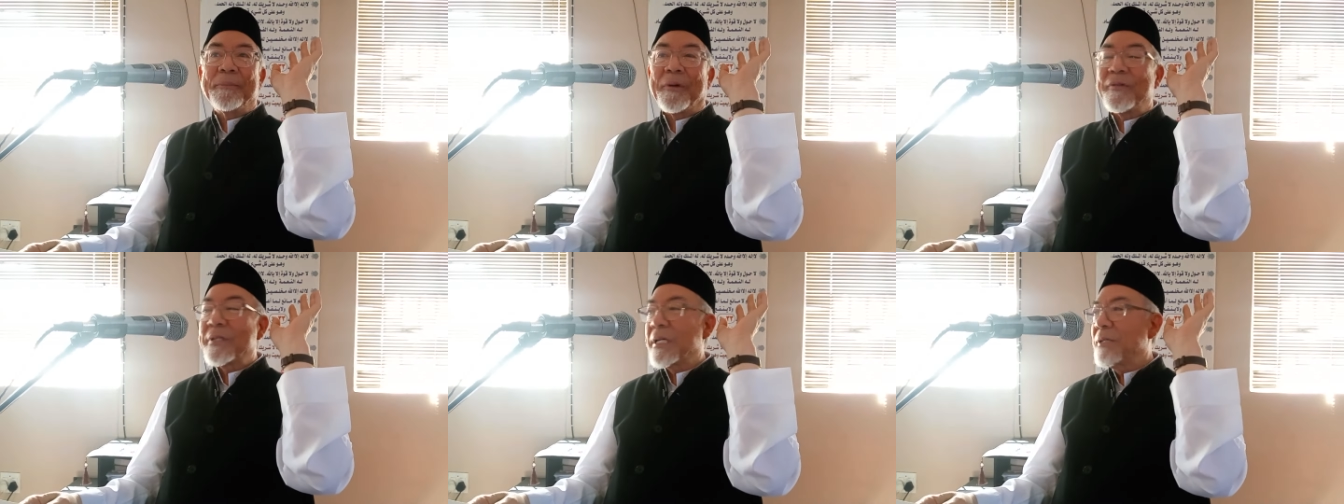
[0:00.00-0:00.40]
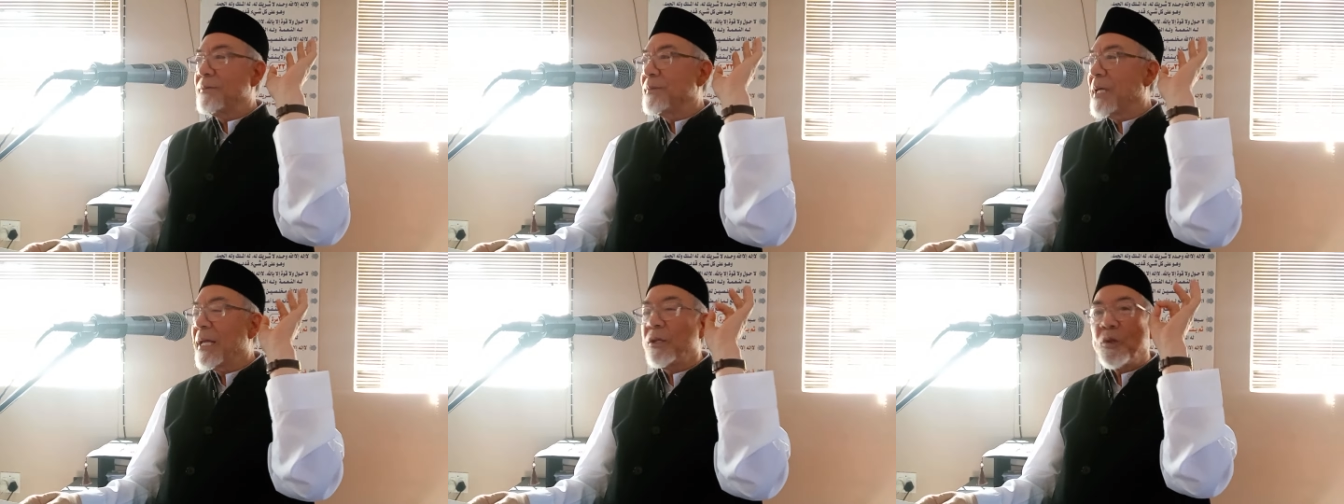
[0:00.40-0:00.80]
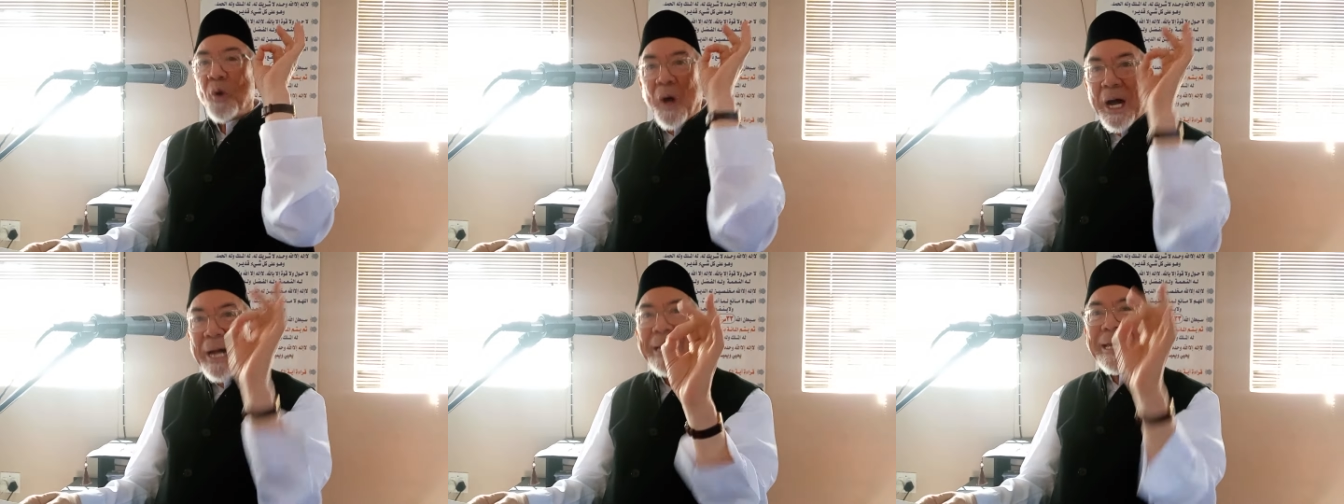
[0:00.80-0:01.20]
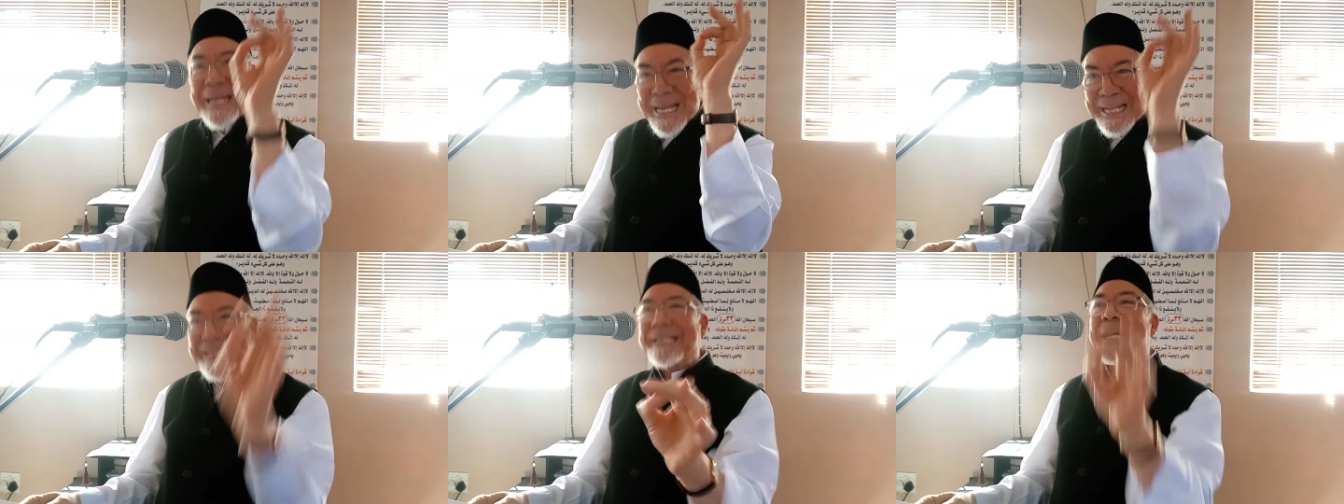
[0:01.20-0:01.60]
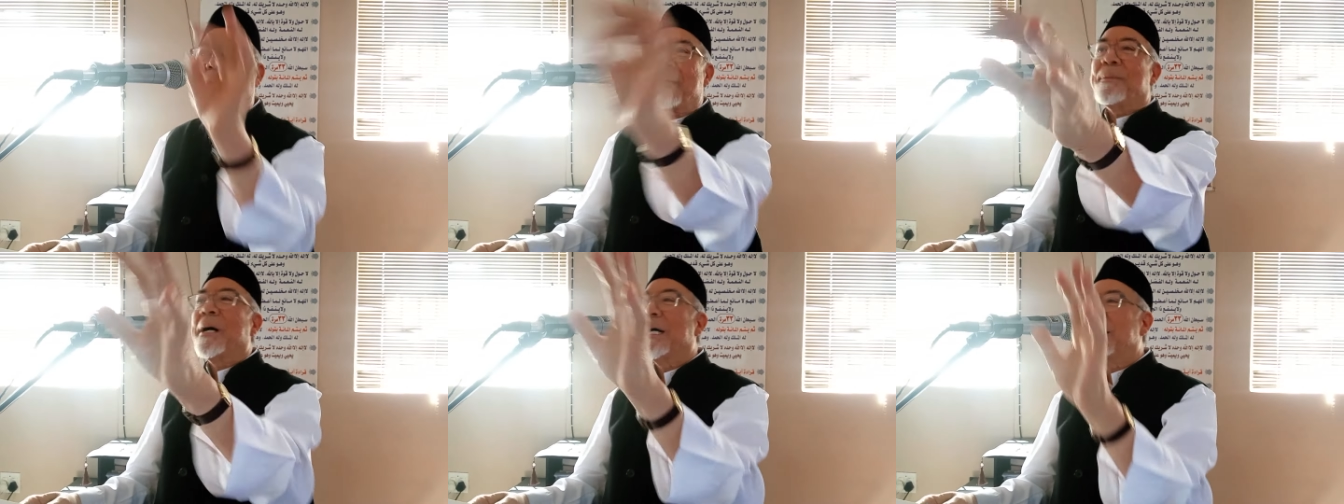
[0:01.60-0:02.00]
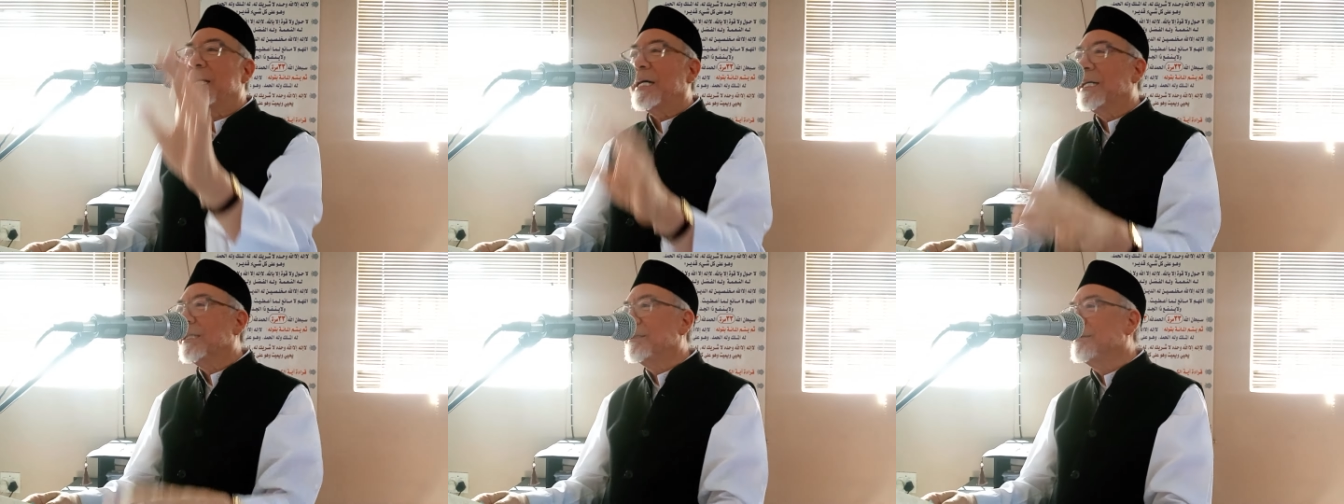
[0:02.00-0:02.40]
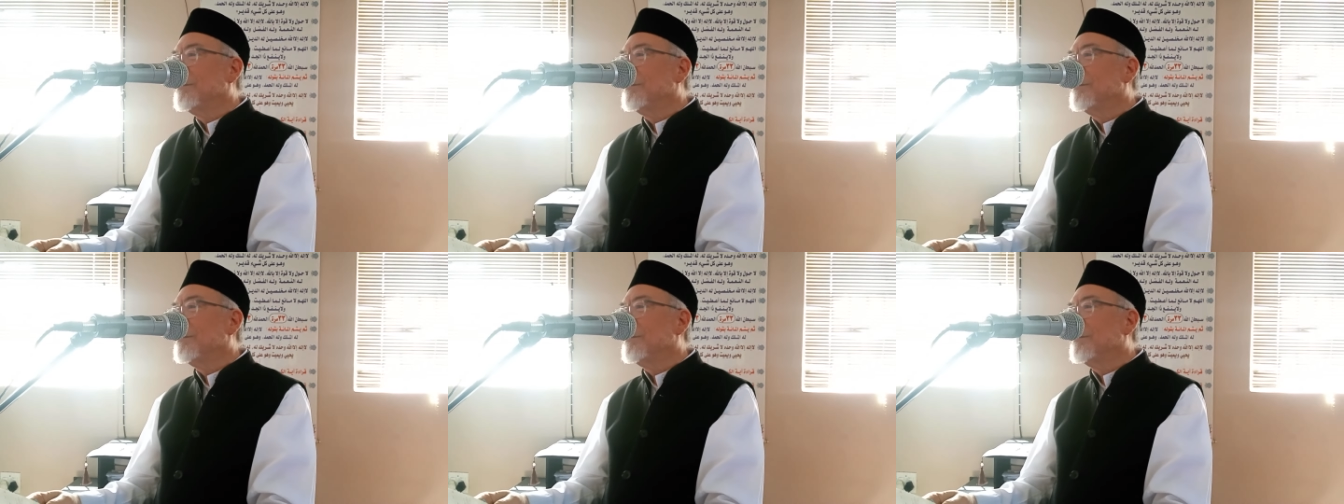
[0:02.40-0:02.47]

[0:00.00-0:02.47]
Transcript: Prophet said, dua is ibadah.